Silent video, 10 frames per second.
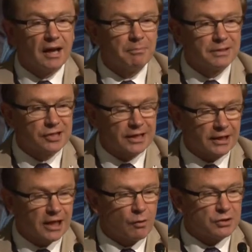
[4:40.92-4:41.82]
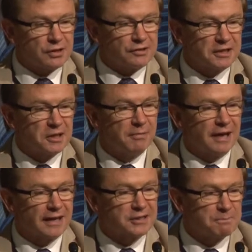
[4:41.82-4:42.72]
Particularly, I want you to think
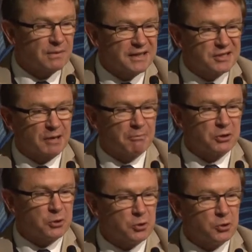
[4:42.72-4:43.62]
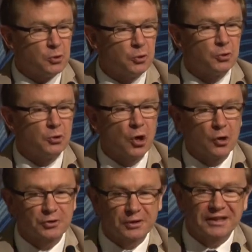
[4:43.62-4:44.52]
about someone who you're
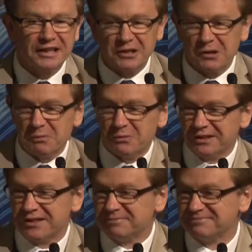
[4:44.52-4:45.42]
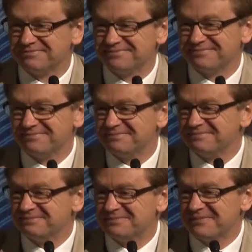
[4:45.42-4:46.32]
not getting on with
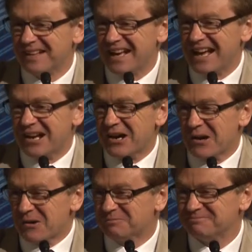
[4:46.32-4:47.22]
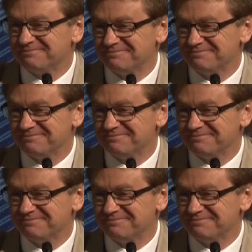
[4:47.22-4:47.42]
at home,